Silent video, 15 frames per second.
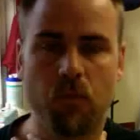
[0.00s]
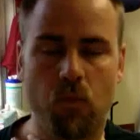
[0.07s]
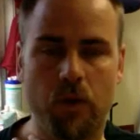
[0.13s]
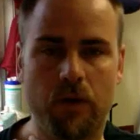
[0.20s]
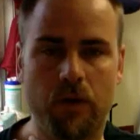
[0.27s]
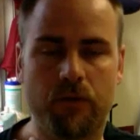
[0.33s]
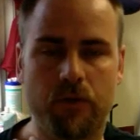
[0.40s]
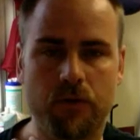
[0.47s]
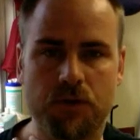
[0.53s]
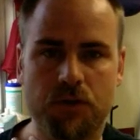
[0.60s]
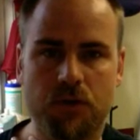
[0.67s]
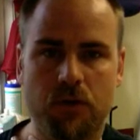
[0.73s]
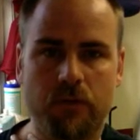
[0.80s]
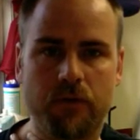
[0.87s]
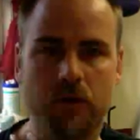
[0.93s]
one of her
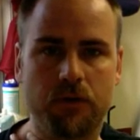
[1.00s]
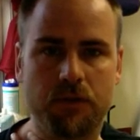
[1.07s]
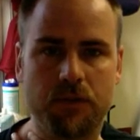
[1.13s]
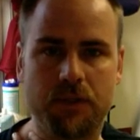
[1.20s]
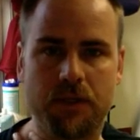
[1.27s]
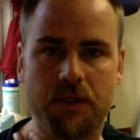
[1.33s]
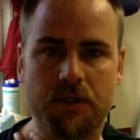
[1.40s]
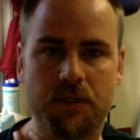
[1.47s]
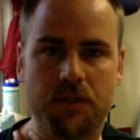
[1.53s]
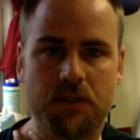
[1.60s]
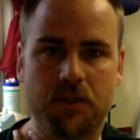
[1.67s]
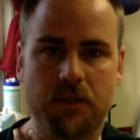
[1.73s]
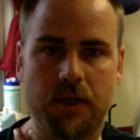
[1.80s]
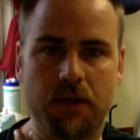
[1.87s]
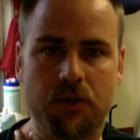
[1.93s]
cervical discs
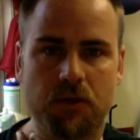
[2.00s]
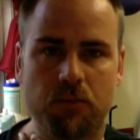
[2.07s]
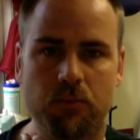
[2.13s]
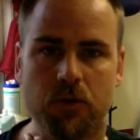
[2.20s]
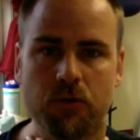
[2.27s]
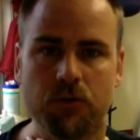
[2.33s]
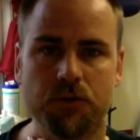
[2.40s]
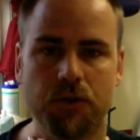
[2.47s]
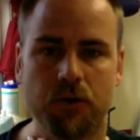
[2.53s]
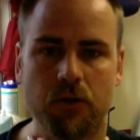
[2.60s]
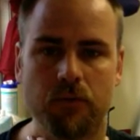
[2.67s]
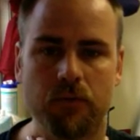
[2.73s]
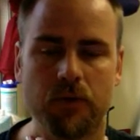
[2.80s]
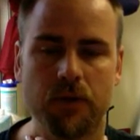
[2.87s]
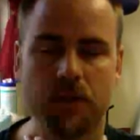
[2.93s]
is actually bulging
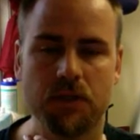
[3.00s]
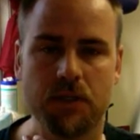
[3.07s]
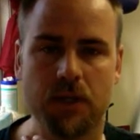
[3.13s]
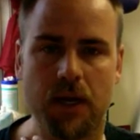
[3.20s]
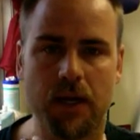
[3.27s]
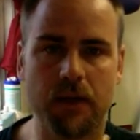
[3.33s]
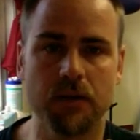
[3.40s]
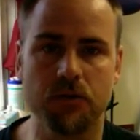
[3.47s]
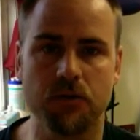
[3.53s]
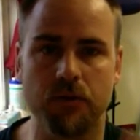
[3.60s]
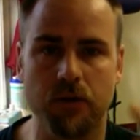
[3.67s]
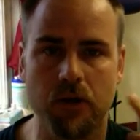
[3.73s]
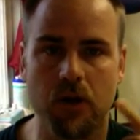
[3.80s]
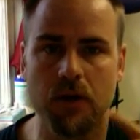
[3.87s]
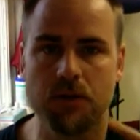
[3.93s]
over to the side, so
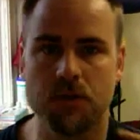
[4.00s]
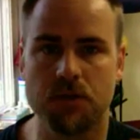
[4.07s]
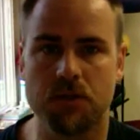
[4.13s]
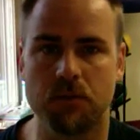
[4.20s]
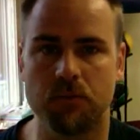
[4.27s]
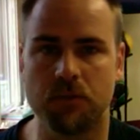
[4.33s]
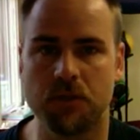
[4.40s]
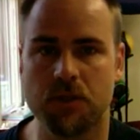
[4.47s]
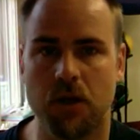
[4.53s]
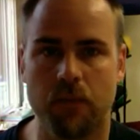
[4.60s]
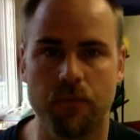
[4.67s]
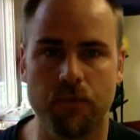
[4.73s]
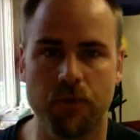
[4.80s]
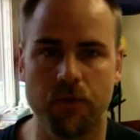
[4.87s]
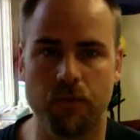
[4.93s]
it causes some
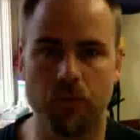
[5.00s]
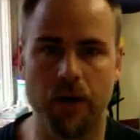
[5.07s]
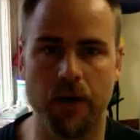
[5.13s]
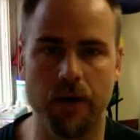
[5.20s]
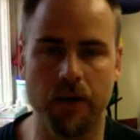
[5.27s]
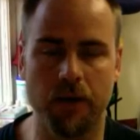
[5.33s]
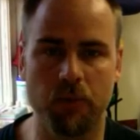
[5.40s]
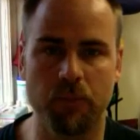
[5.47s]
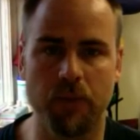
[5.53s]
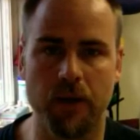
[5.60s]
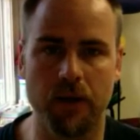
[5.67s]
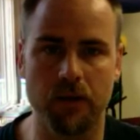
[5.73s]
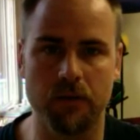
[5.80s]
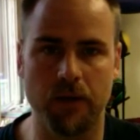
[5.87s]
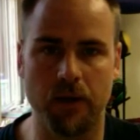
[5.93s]
discomfort and radiating
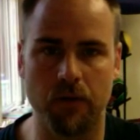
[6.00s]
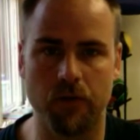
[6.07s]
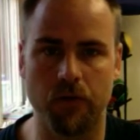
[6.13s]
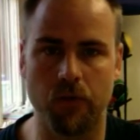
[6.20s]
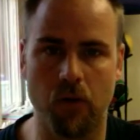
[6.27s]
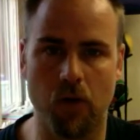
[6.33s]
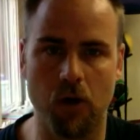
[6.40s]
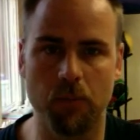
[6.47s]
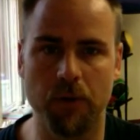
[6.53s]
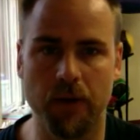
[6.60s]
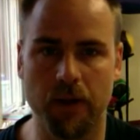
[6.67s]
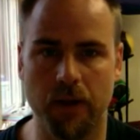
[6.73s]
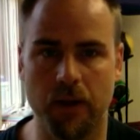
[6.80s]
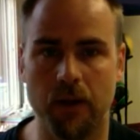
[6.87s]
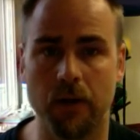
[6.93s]
pain down in her arm
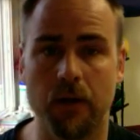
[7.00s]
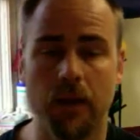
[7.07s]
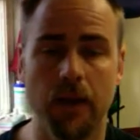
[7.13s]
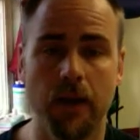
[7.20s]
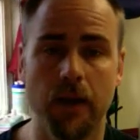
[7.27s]
and hand.